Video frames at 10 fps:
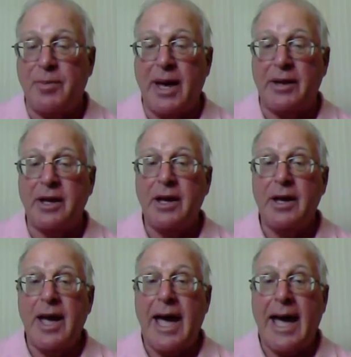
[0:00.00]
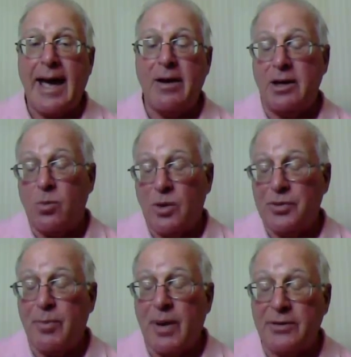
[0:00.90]
and about how,
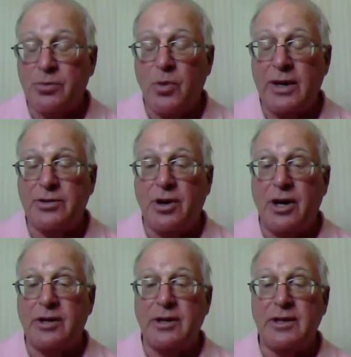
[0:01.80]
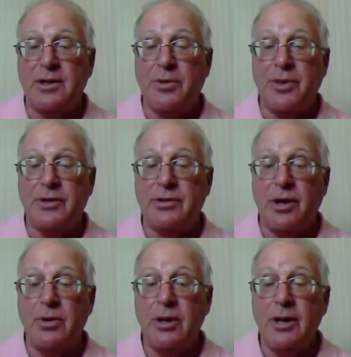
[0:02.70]
what the best ways are to deal with it.
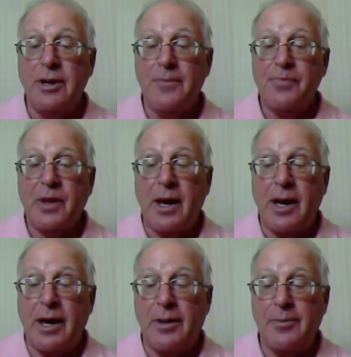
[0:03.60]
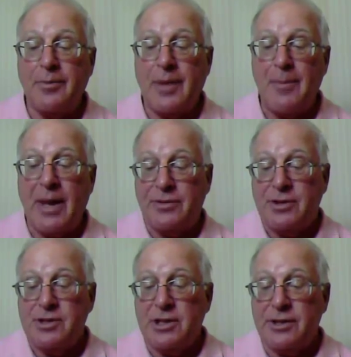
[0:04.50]
So my
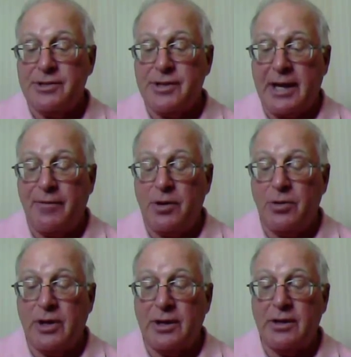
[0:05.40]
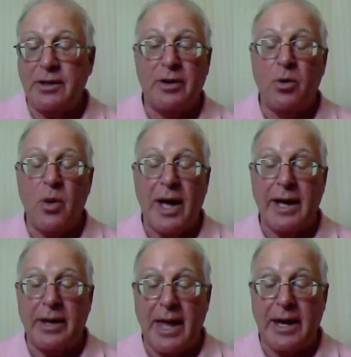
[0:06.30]
message is that if you can clear
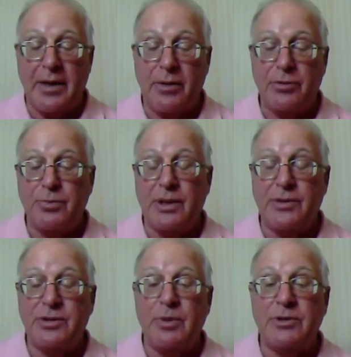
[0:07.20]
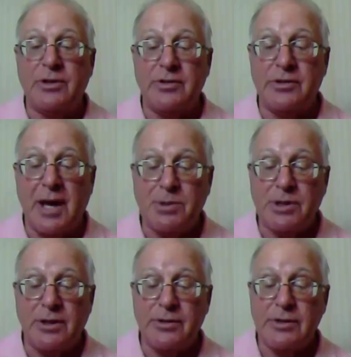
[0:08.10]
away a lot of those myths and
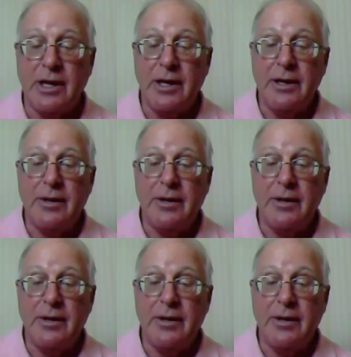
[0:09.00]
misconceptions